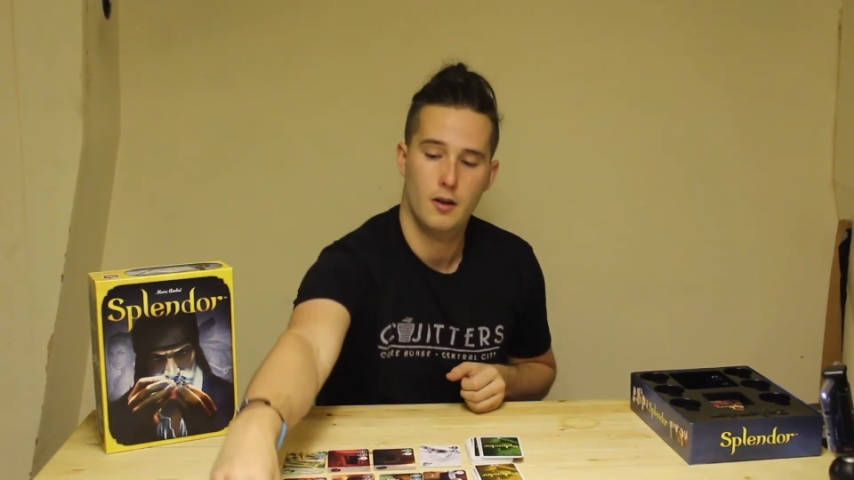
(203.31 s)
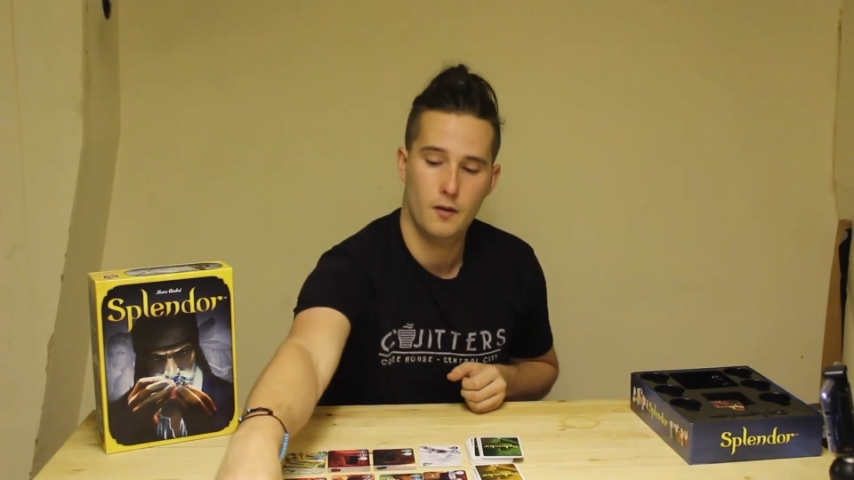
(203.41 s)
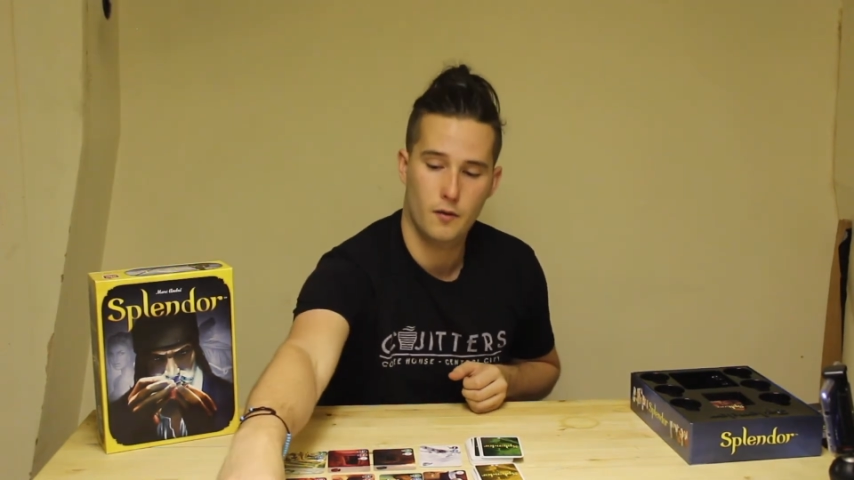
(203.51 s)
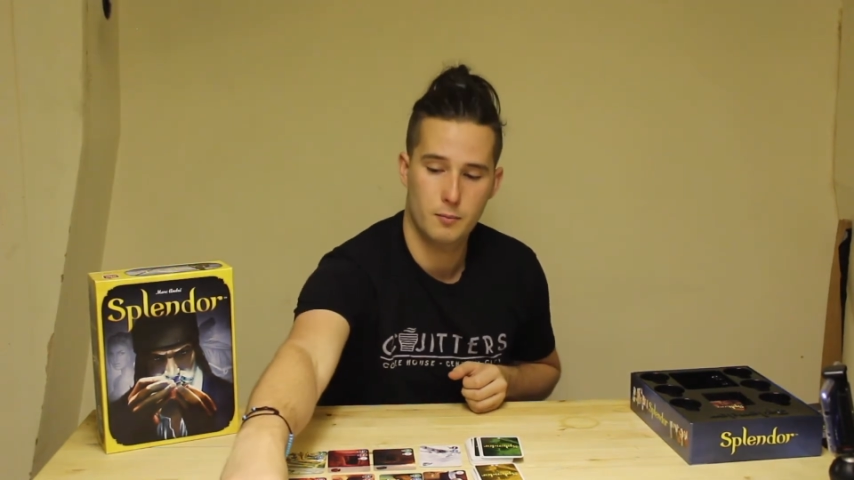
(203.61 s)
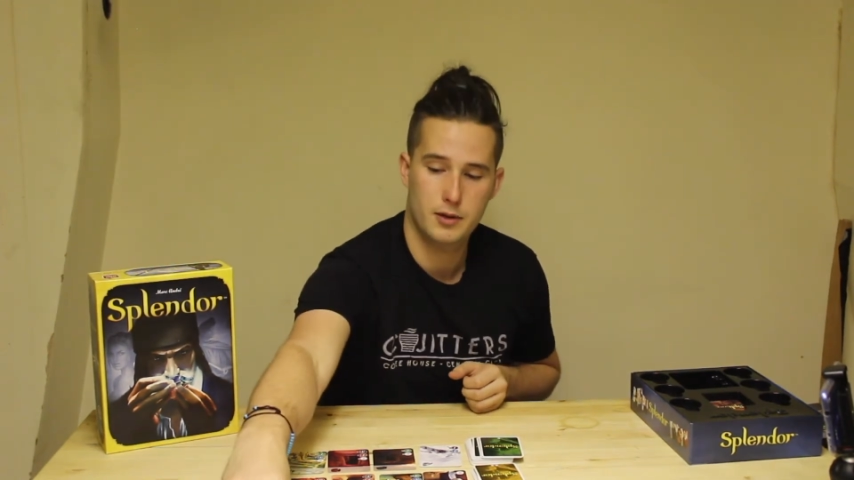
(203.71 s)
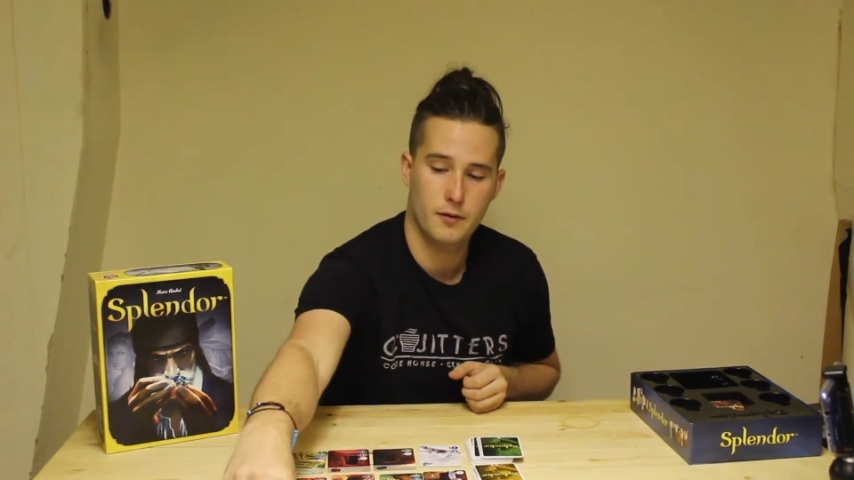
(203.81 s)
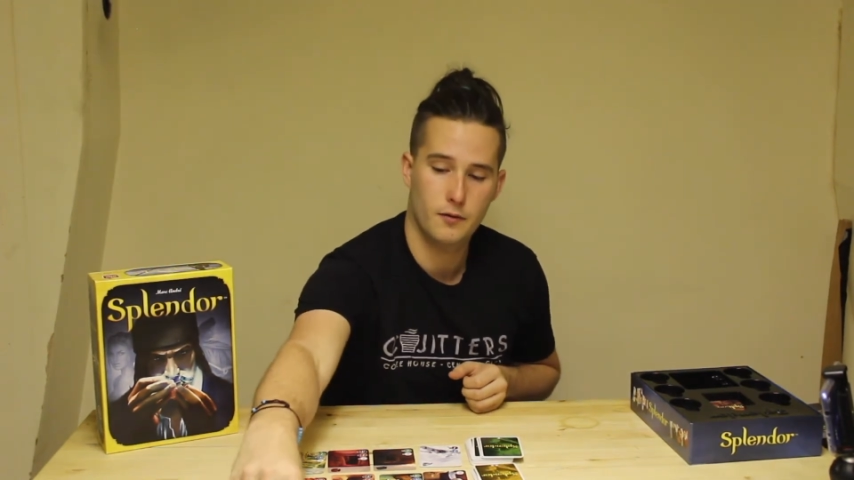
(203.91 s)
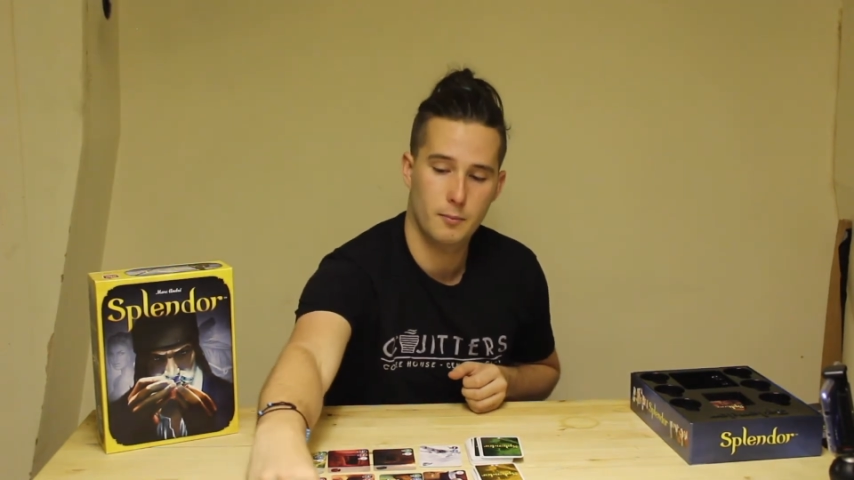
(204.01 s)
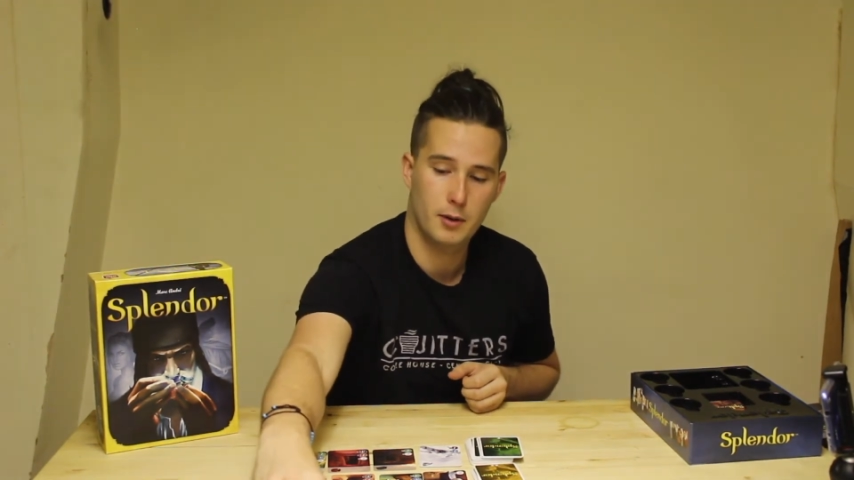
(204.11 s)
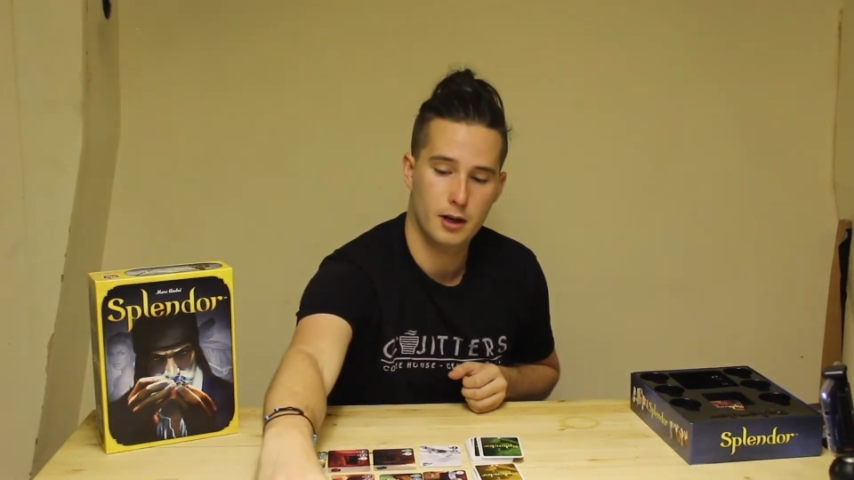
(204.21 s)
from
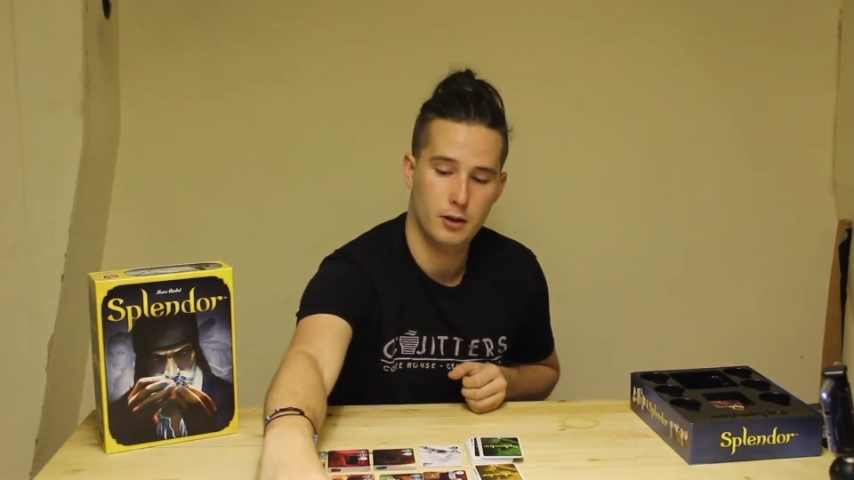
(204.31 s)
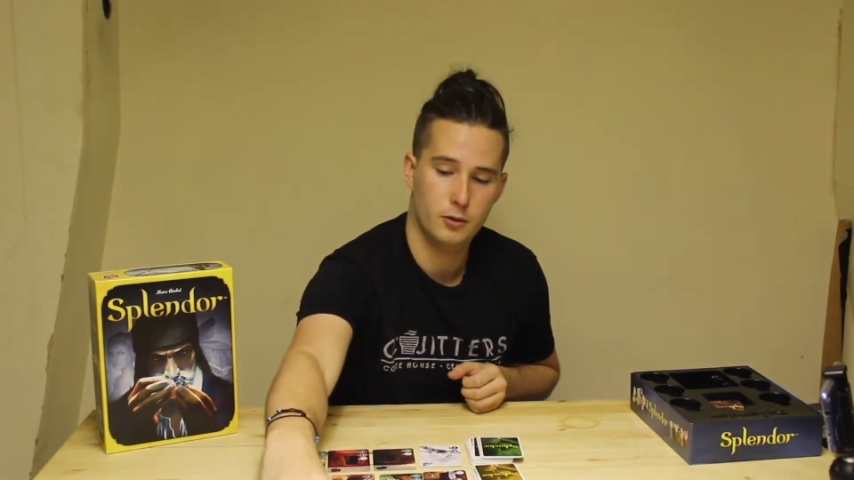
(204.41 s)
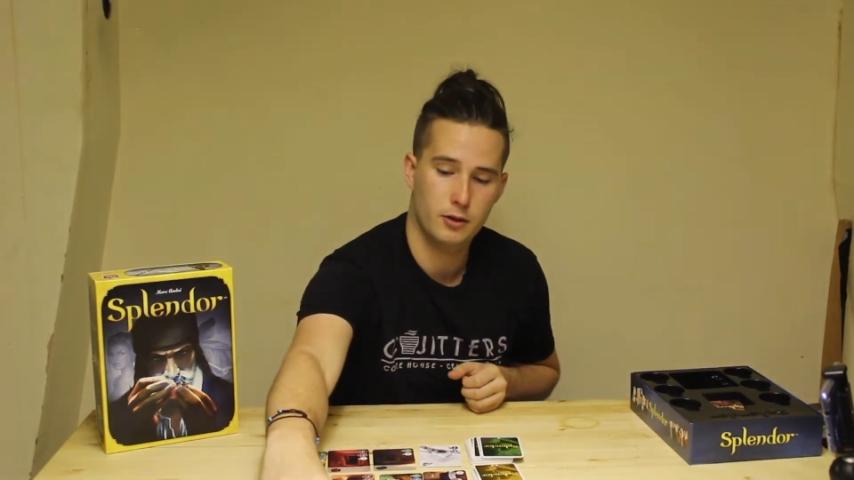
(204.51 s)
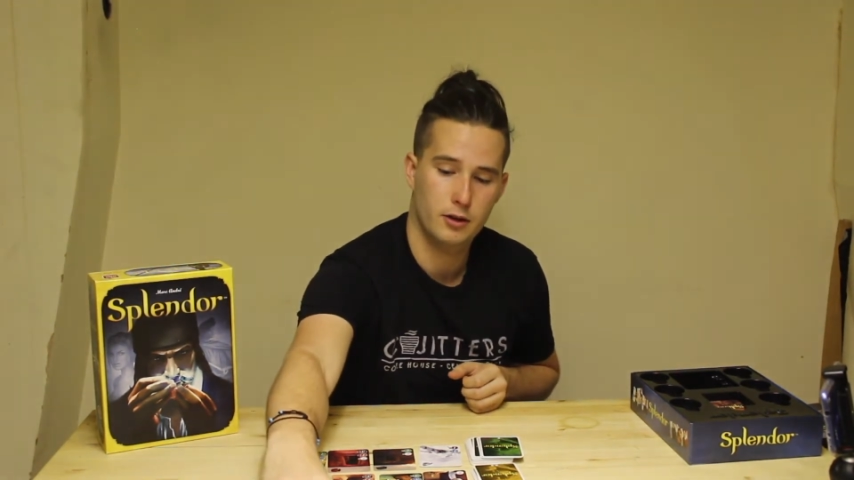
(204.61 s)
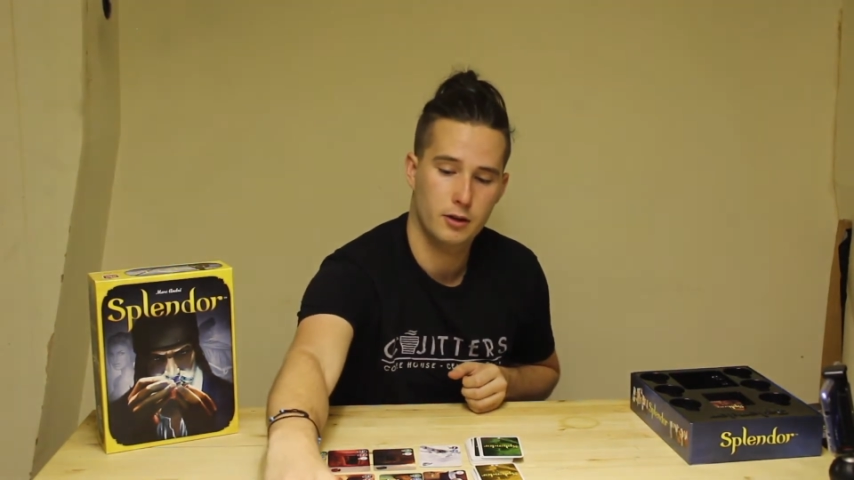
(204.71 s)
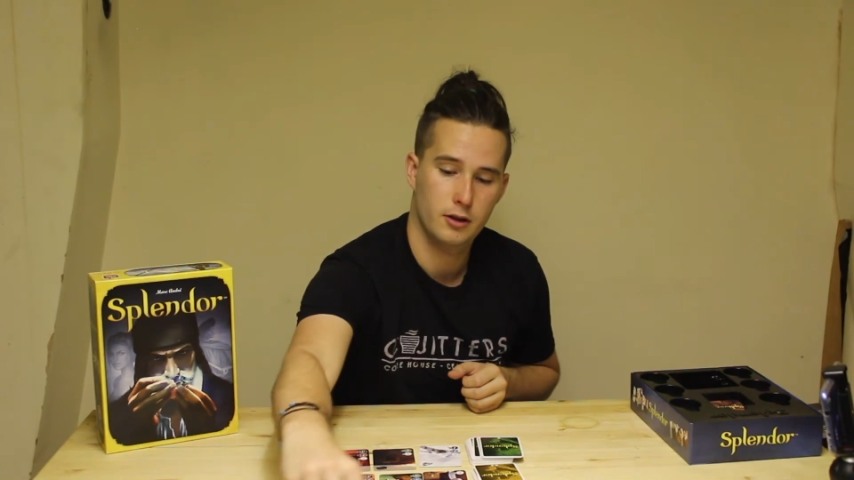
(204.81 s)
different piles.